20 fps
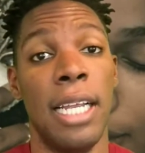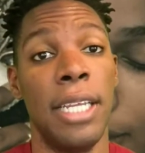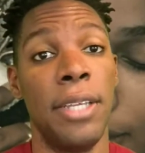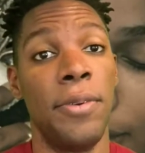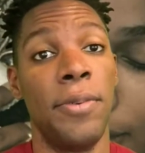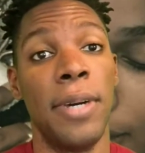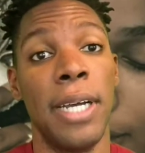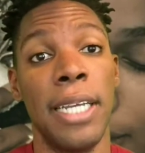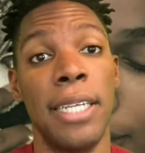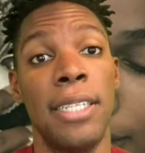
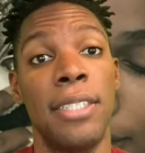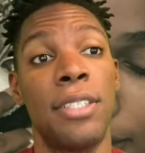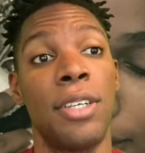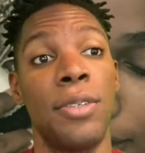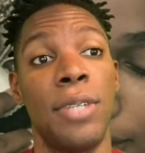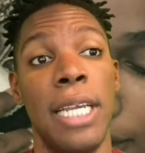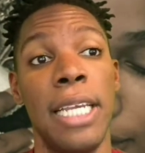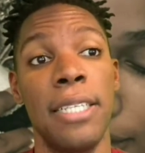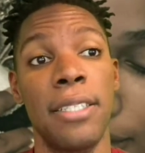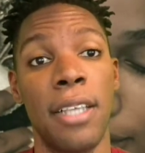anyway,
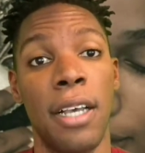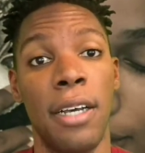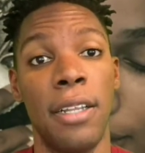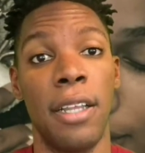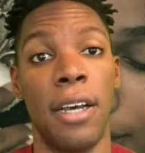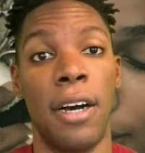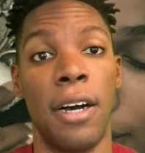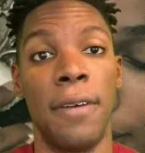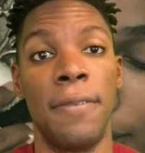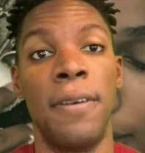so he's cut
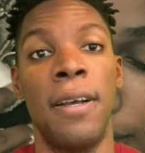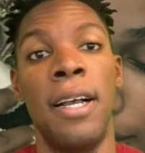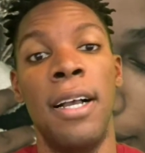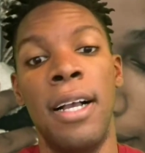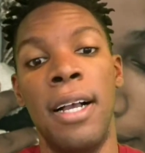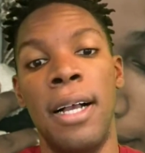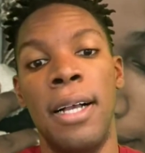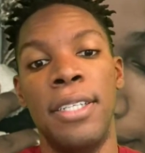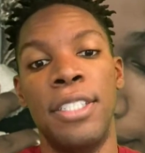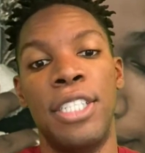off.
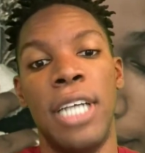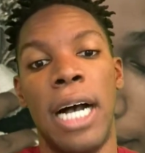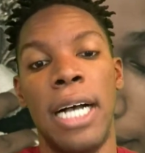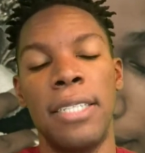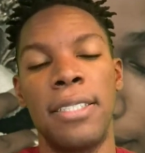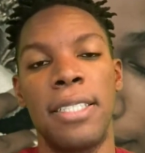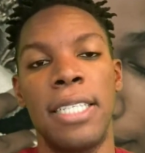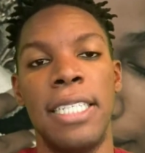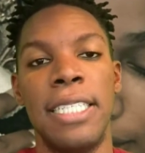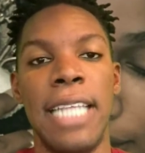
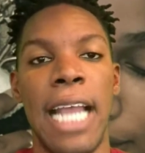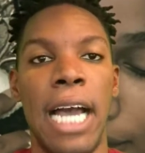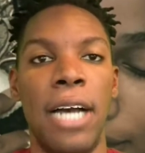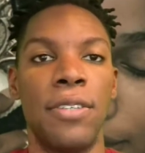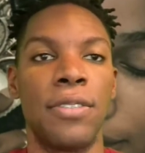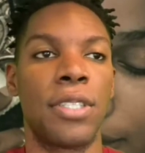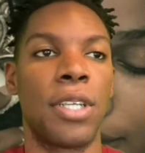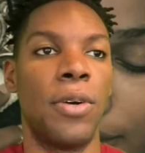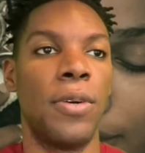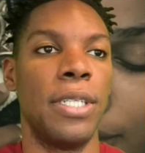Joseline now
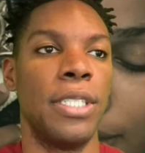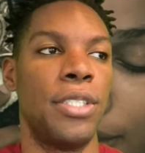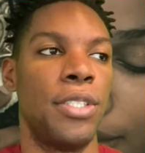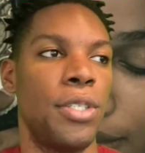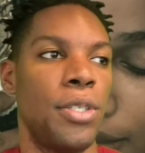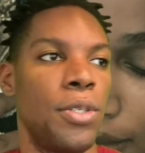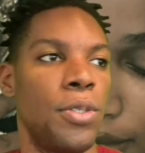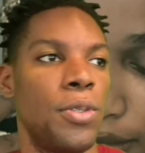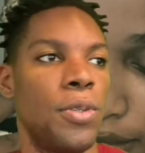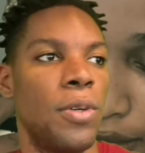is going
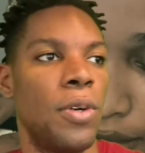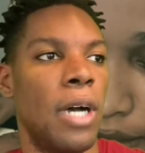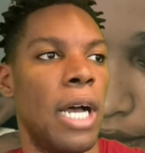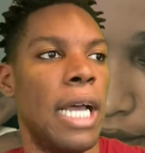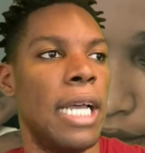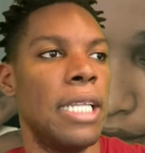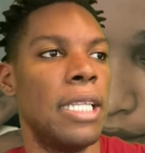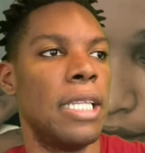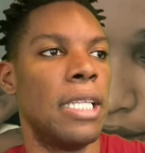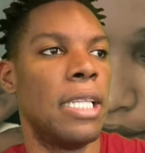to
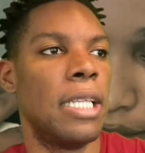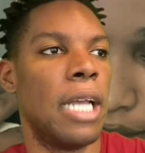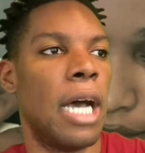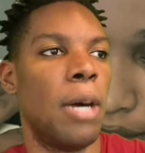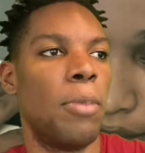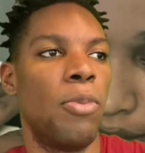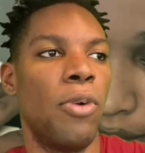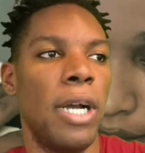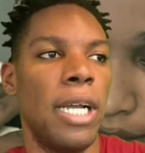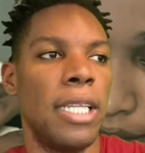an
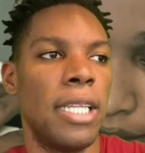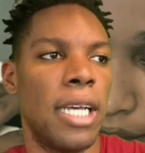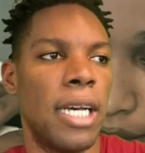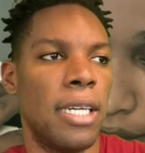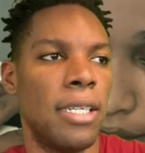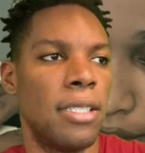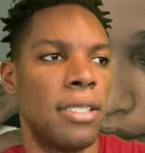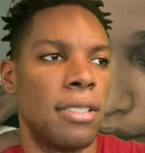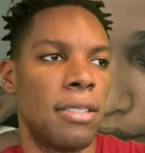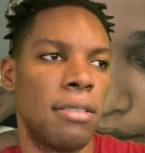
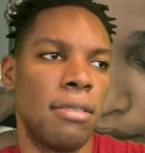abuela.